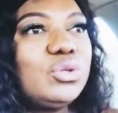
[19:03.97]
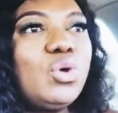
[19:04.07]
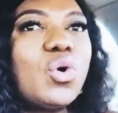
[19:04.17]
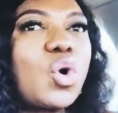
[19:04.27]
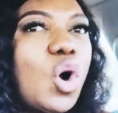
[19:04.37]

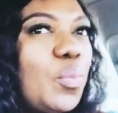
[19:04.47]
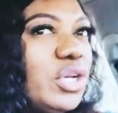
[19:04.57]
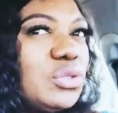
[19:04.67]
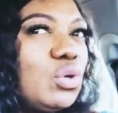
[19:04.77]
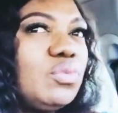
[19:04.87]
Don't call
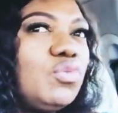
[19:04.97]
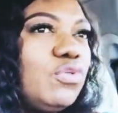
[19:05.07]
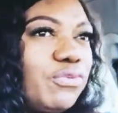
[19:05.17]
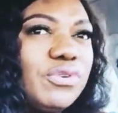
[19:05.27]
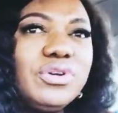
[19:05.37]
police to
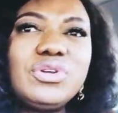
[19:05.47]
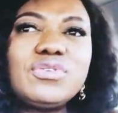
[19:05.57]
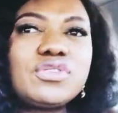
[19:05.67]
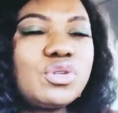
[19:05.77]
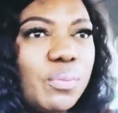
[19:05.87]
remove
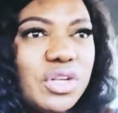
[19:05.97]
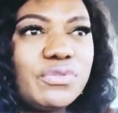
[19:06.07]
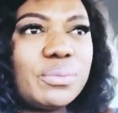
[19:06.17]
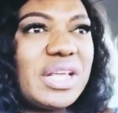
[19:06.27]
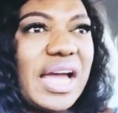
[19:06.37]
somebody
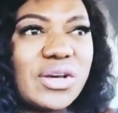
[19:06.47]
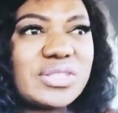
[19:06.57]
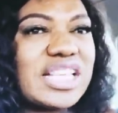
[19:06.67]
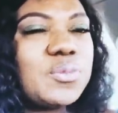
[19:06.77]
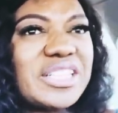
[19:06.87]
from the
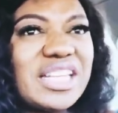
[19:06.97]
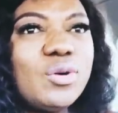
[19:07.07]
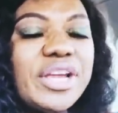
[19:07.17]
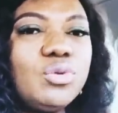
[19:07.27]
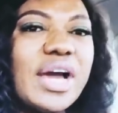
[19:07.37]
house, especially
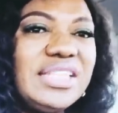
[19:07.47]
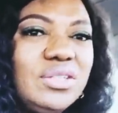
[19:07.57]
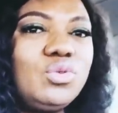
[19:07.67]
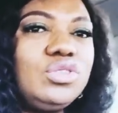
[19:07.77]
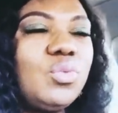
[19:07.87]
when you are
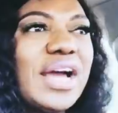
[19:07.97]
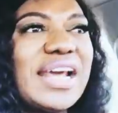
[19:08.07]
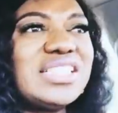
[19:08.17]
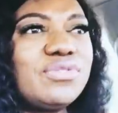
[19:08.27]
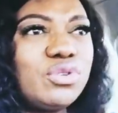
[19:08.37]
the one that is